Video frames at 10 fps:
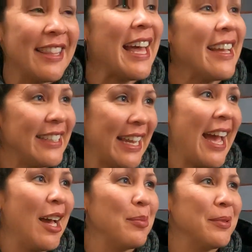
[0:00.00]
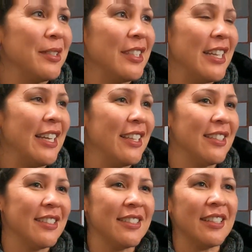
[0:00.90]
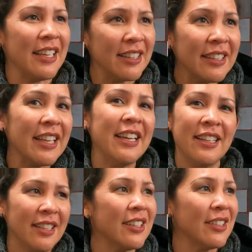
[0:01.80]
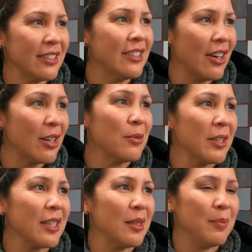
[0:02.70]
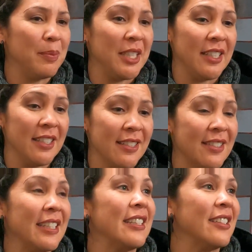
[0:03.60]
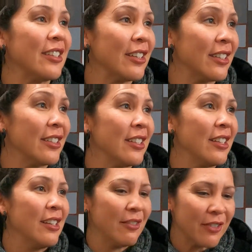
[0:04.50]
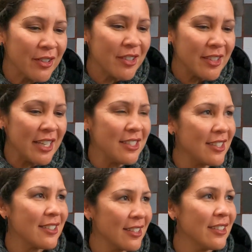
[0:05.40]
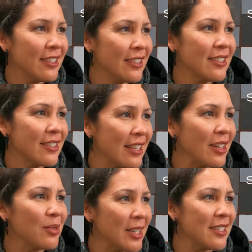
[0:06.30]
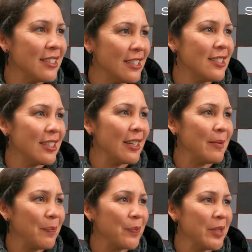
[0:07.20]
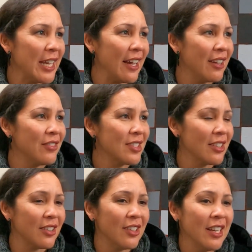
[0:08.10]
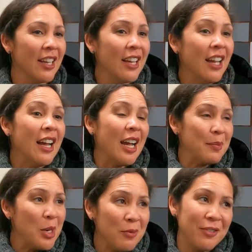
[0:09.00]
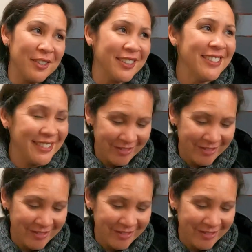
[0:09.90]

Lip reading: that gap and let the artwork be seen and heard further than just the little Southwest niche that we have? So I'm hopeful.